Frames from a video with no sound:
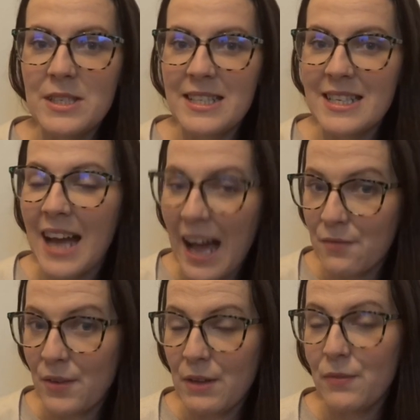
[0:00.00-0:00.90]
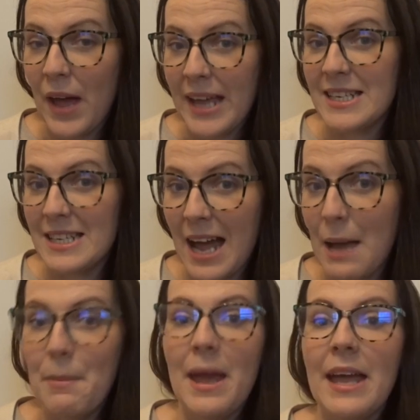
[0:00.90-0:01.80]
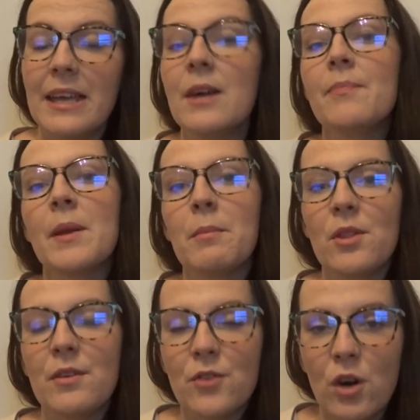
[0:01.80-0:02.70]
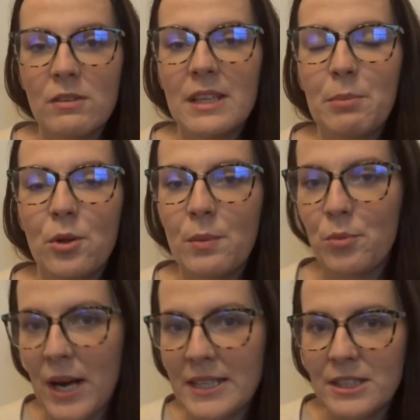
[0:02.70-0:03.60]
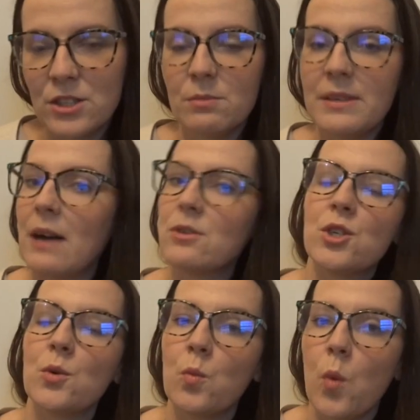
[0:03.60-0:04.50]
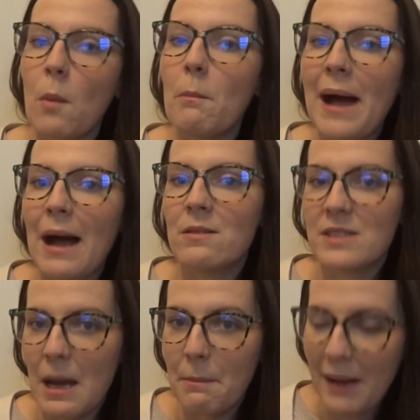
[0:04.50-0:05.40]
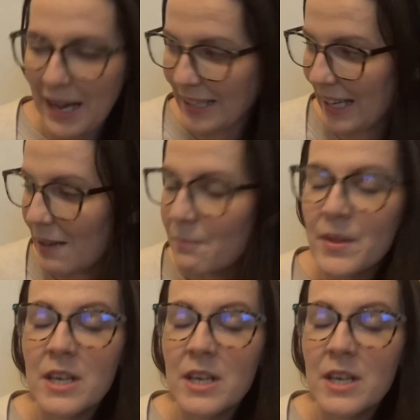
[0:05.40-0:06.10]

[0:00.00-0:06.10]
did have it for 89p, but they've currently put the prices up now to £1 a packet.